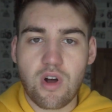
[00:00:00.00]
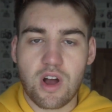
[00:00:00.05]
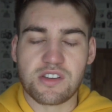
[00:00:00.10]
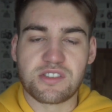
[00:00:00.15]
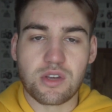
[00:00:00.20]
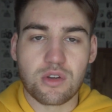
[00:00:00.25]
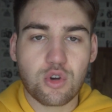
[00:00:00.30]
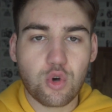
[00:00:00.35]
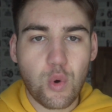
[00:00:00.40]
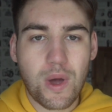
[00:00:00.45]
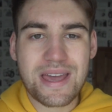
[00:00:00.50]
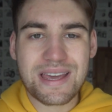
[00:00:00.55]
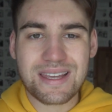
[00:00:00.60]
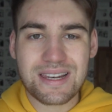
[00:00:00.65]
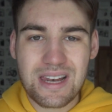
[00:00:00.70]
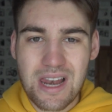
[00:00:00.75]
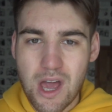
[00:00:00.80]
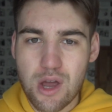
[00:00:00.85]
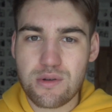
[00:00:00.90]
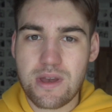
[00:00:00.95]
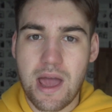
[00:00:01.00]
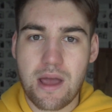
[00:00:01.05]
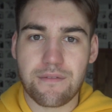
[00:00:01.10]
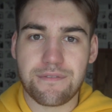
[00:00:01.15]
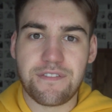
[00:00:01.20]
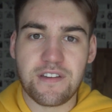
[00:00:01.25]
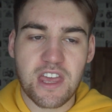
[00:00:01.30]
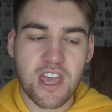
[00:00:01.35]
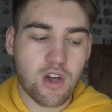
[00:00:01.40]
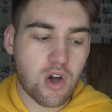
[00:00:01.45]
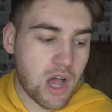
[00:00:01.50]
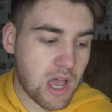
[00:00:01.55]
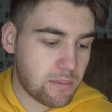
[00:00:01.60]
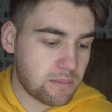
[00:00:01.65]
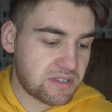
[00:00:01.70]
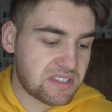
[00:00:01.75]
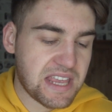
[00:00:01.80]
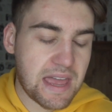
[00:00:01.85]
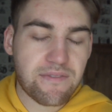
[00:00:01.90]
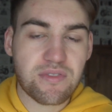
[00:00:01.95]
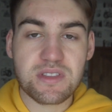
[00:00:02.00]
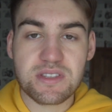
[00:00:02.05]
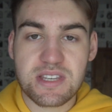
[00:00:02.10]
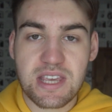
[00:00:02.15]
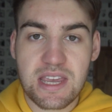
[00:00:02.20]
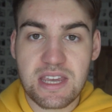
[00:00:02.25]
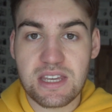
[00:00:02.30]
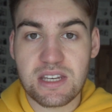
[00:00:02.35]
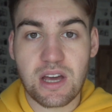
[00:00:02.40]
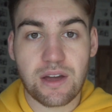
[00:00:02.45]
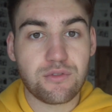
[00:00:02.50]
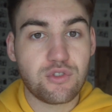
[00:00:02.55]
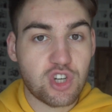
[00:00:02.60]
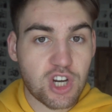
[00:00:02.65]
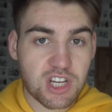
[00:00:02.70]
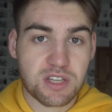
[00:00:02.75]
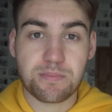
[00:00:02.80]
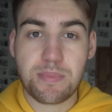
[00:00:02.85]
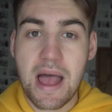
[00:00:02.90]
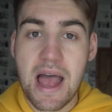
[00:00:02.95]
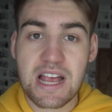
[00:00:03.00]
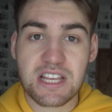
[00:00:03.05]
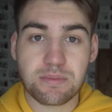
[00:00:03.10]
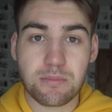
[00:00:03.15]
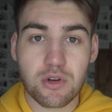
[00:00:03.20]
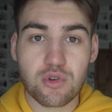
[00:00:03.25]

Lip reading: Right, so quick lowdown for you. I'm 17. I've just passed